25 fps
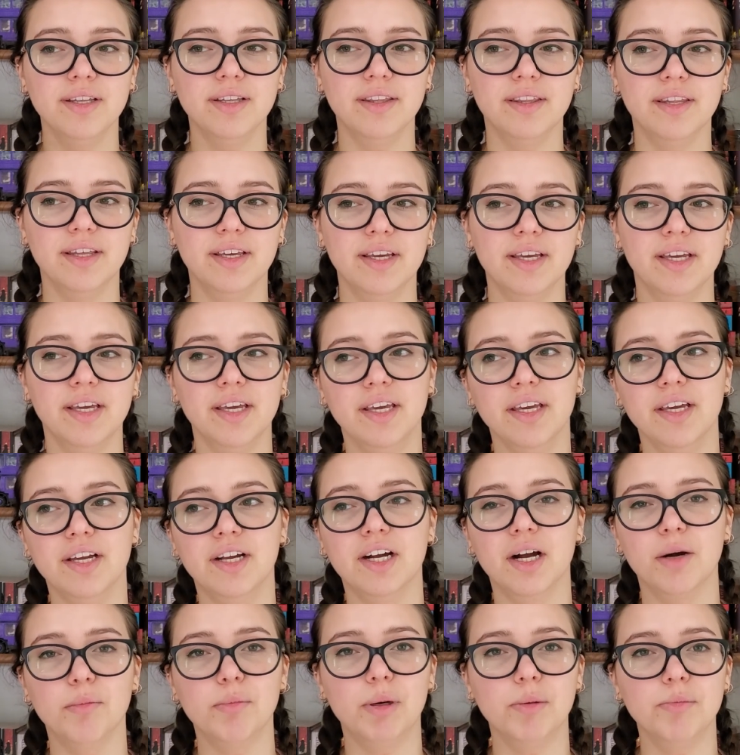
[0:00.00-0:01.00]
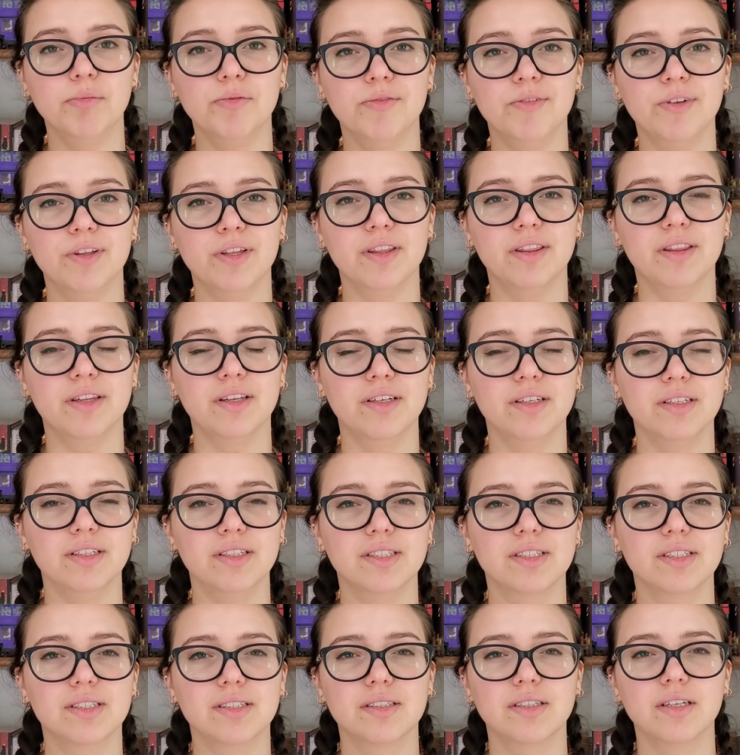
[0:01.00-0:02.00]
they come up with
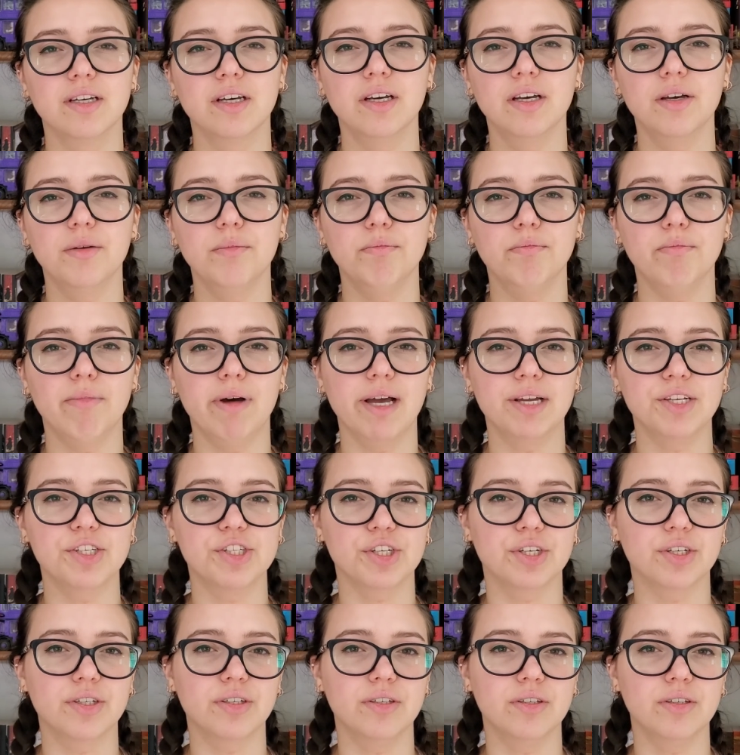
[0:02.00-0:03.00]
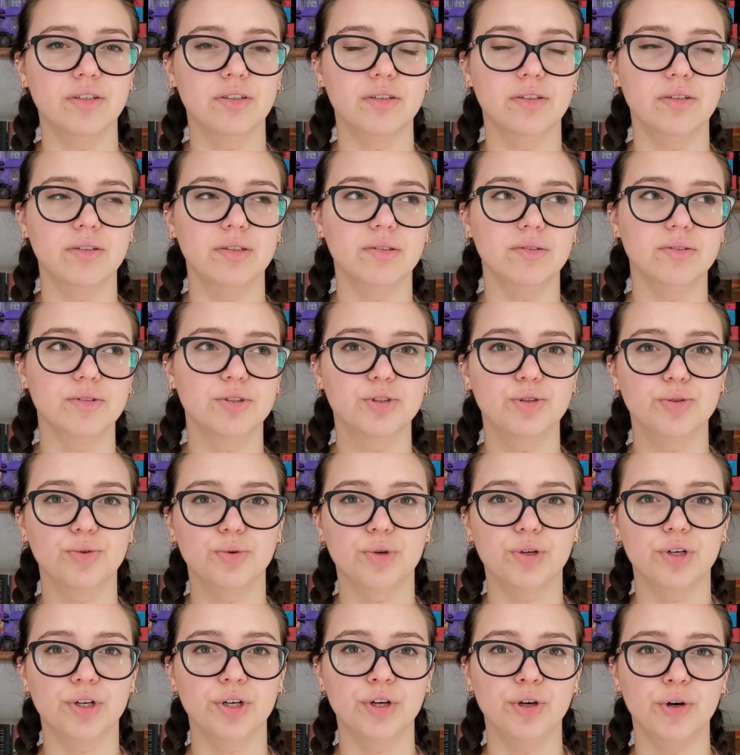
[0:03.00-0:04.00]
this magical
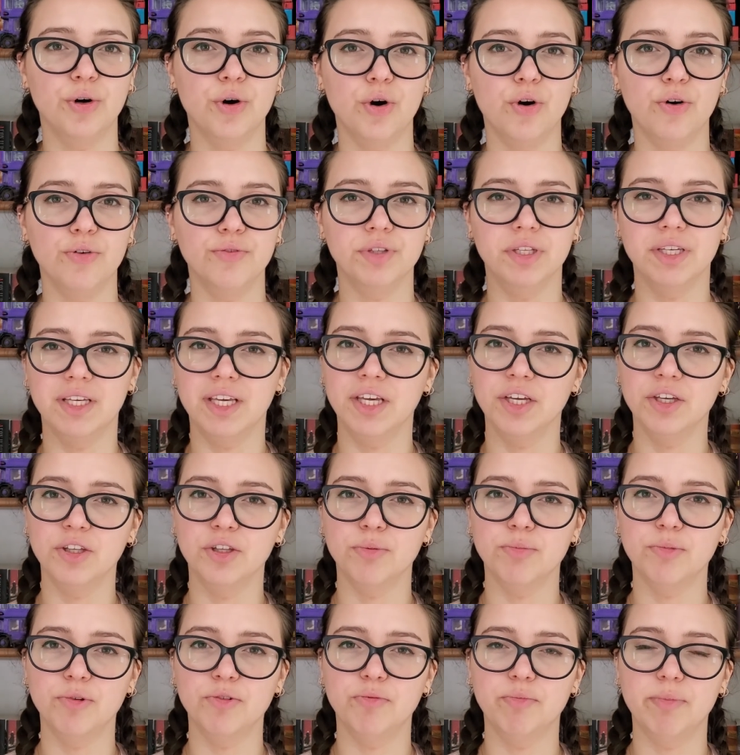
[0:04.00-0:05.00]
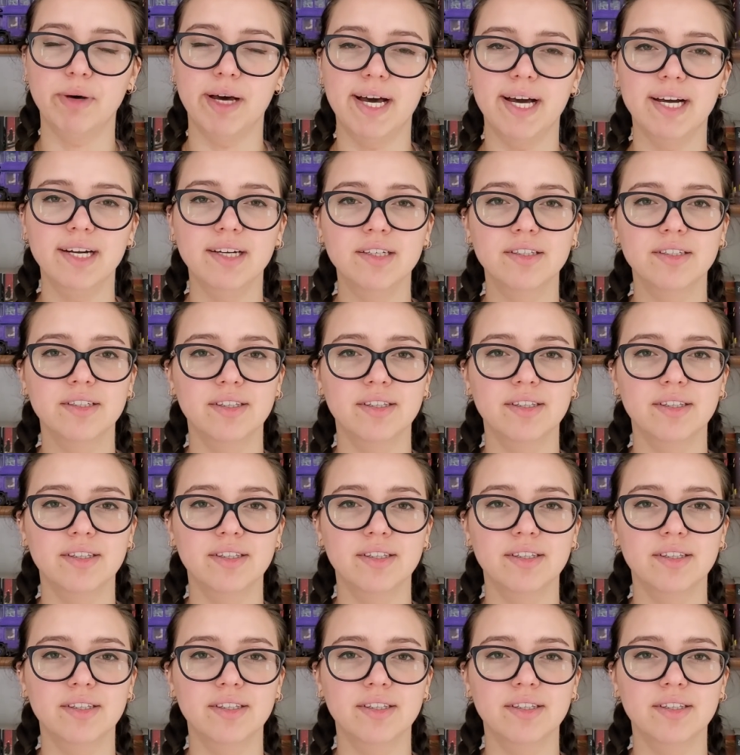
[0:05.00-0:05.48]
story of the Kingdom of Bach.